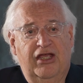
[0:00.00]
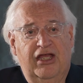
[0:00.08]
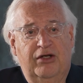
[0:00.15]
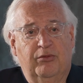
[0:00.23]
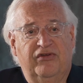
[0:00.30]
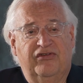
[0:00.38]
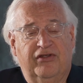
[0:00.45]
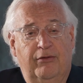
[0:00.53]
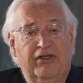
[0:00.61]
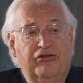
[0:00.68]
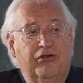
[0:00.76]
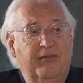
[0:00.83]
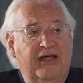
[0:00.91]
and was so
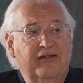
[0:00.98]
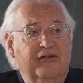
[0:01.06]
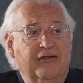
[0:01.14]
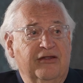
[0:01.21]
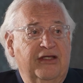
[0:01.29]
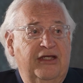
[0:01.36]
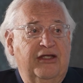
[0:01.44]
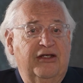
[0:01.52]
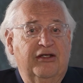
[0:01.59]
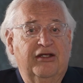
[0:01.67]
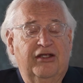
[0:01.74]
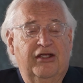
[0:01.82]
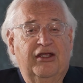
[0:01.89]
instrumental
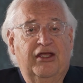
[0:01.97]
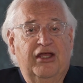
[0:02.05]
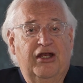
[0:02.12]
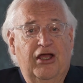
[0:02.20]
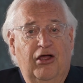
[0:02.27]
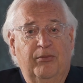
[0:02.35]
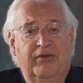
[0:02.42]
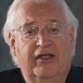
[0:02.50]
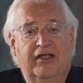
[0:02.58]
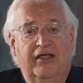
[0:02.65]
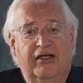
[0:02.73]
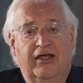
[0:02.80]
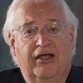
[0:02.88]
in
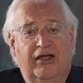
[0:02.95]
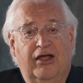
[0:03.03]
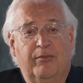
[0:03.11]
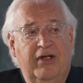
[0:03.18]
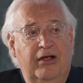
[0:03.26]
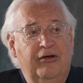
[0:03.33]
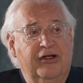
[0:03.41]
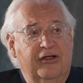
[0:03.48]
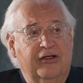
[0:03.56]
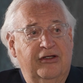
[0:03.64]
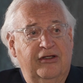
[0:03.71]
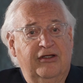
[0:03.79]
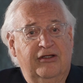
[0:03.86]
helping America
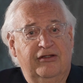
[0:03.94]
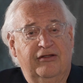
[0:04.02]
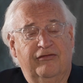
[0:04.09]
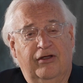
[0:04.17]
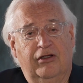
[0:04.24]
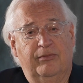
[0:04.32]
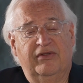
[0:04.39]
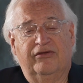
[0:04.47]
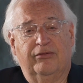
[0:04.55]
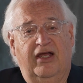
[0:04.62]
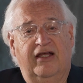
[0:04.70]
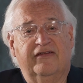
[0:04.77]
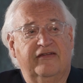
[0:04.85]
develop its
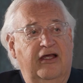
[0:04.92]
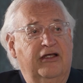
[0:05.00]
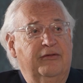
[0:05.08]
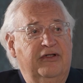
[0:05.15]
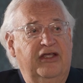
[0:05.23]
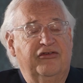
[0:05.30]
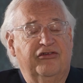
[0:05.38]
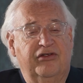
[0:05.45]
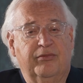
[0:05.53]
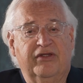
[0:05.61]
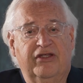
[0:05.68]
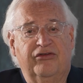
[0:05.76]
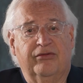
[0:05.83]
rock-solid relationship
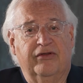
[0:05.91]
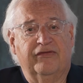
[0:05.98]
with Israel.